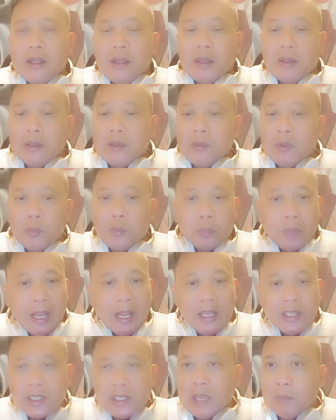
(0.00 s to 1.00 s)
and it
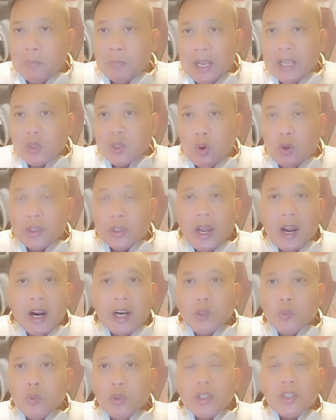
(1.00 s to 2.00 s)
pays all the
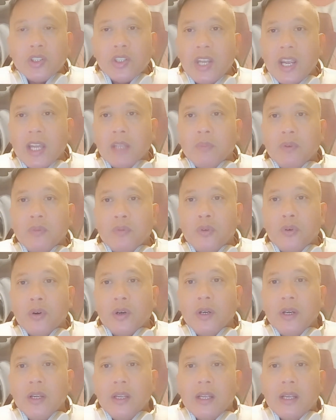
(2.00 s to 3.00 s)
hard work that she had
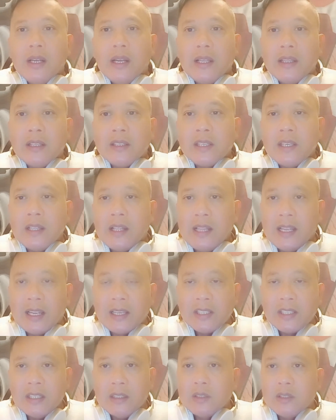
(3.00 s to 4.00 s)
before. And like
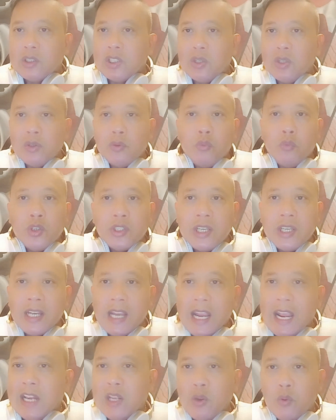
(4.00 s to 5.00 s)
I said, she will sing
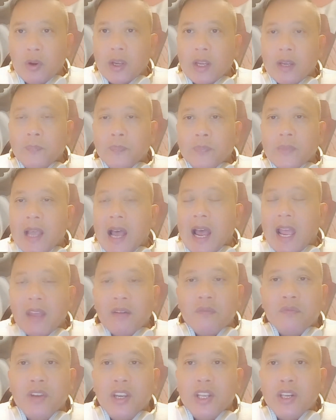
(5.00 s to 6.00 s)
anyway. I
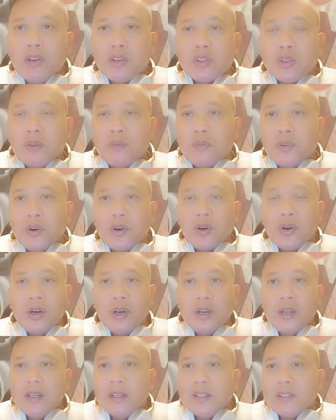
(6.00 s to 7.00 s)
have videos of her
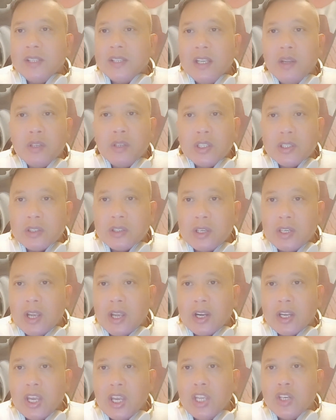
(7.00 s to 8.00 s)
singing. She's a
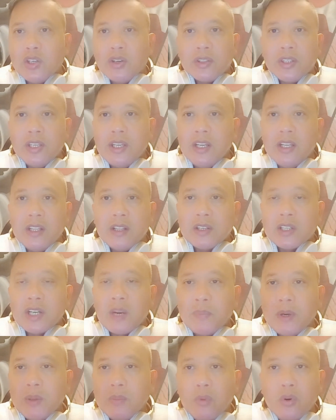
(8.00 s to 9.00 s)
young age, she's singing in a
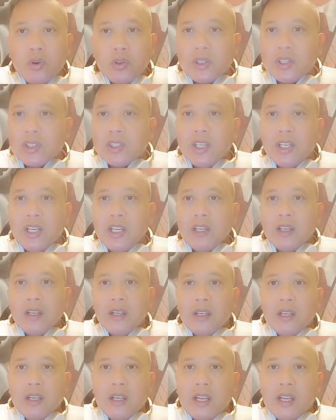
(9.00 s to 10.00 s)
shopping mall, she's singing
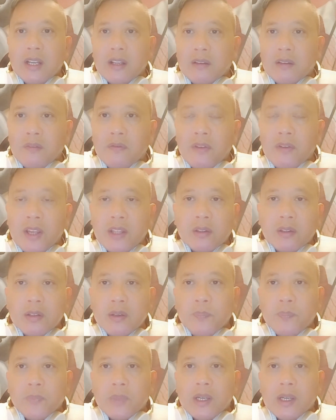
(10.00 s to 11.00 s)
in an event,
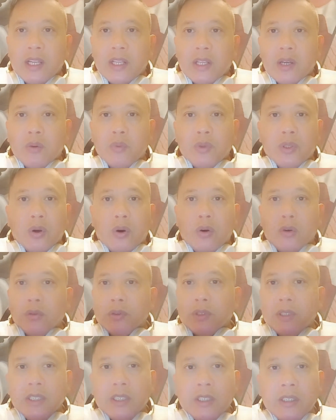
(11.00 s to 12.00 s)
you know, with all
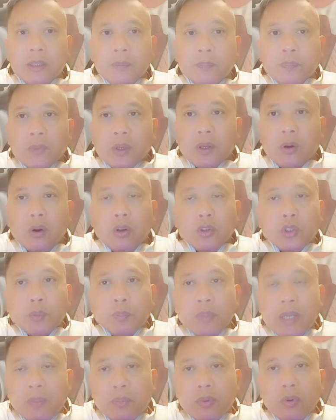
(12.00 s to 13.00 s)
the older
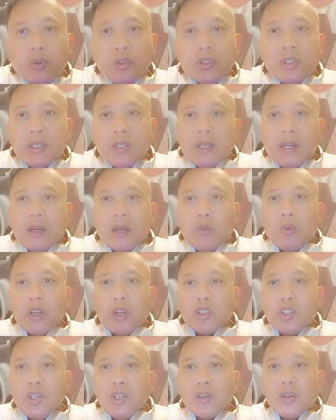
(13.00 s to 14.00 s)
people
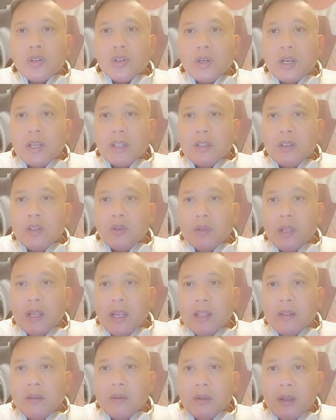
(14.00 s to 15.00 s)
watching her
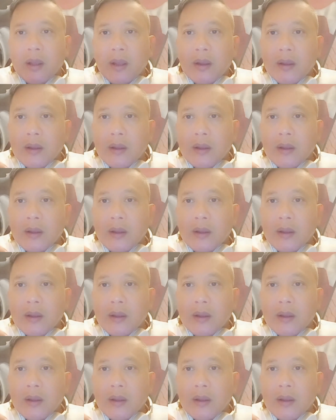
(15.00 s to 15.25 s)
and